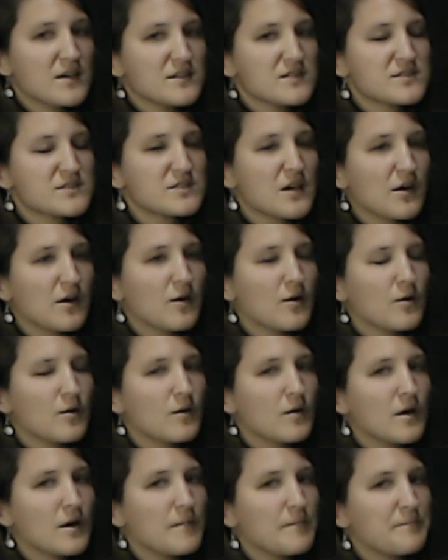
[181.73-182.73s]

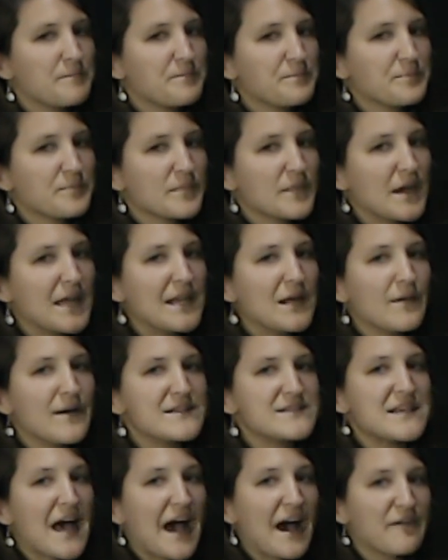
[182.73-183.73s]
So
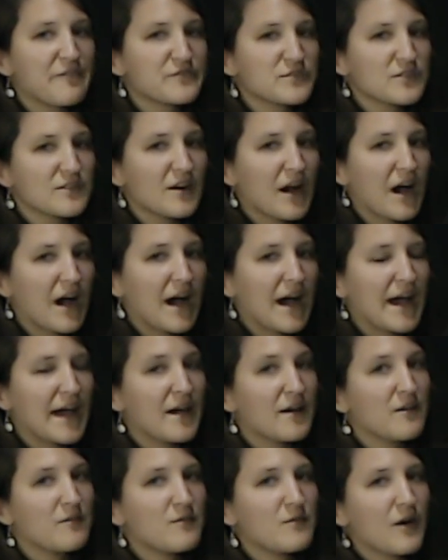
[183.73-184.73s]
anyways, after
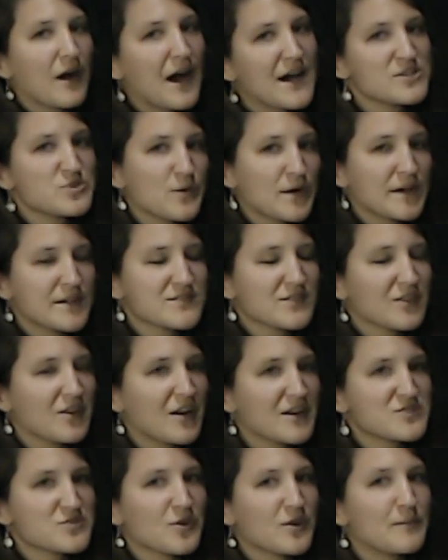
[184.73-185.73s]
I graduated, it's a
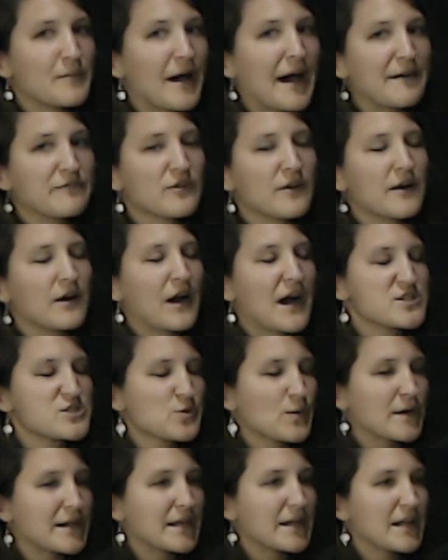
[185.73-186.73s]
long story, but after I
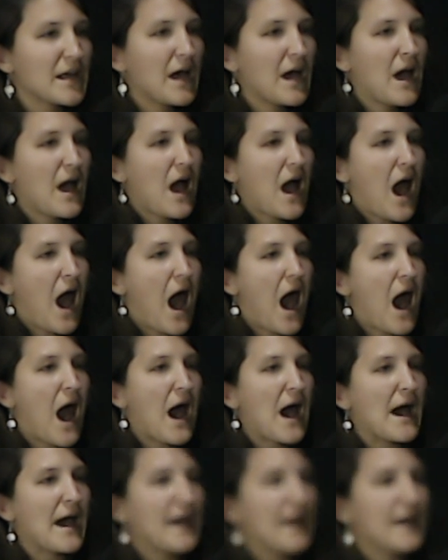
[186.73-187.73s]
graduated,
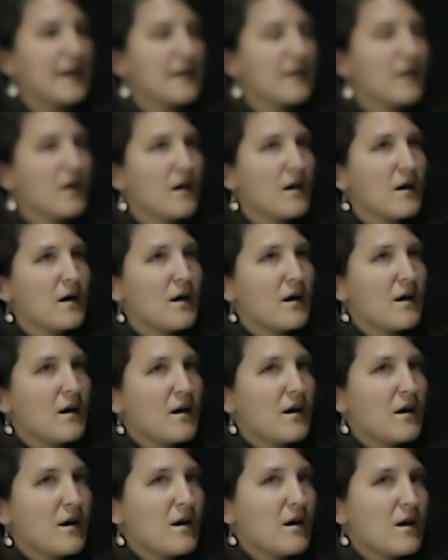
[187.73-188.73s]
I'm
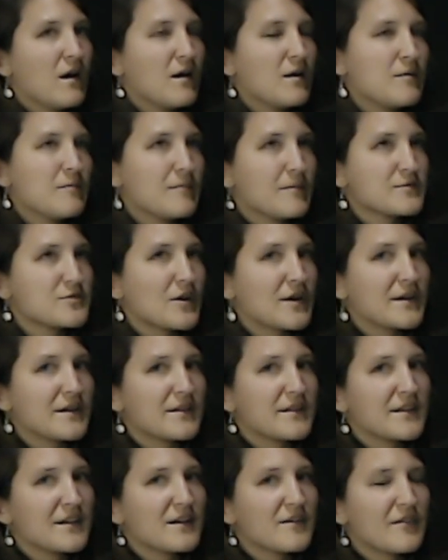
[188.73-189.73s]
trying to
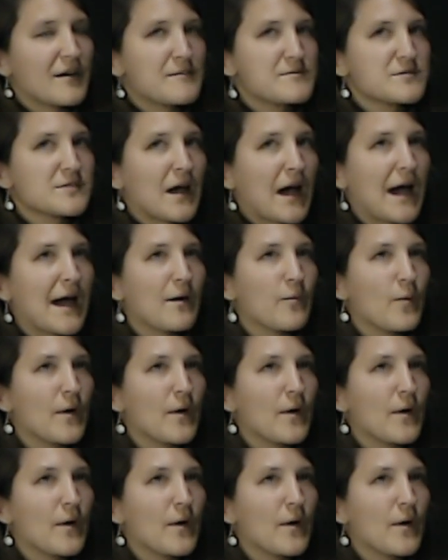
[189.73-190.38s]
think of that. So I